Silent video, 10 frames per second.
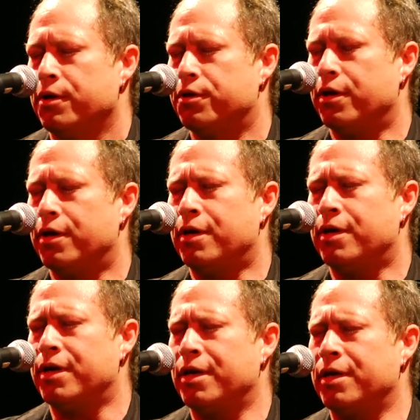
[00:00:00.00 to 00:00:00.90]

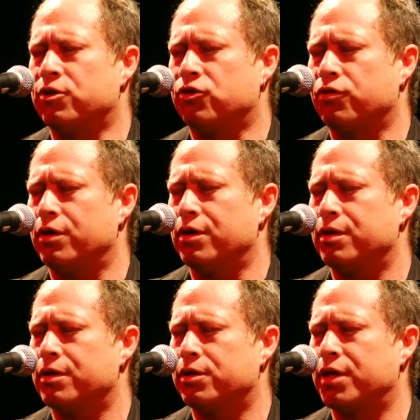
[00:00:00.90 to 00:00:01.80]
Dirty
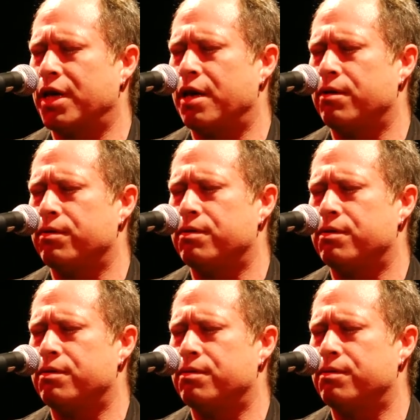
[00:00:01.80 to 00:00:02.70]
trucks out
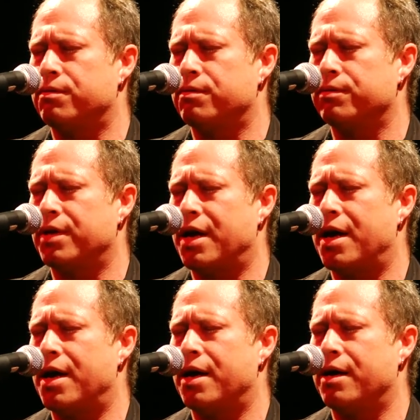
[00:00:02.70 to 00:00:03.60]
on the
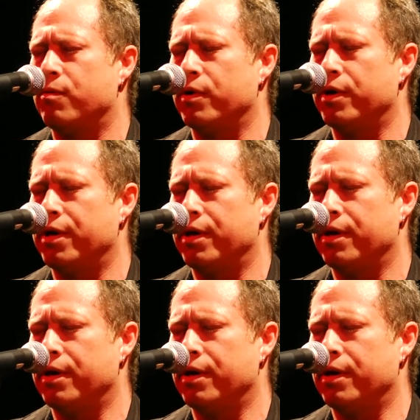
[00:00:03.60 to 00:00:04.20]
highway,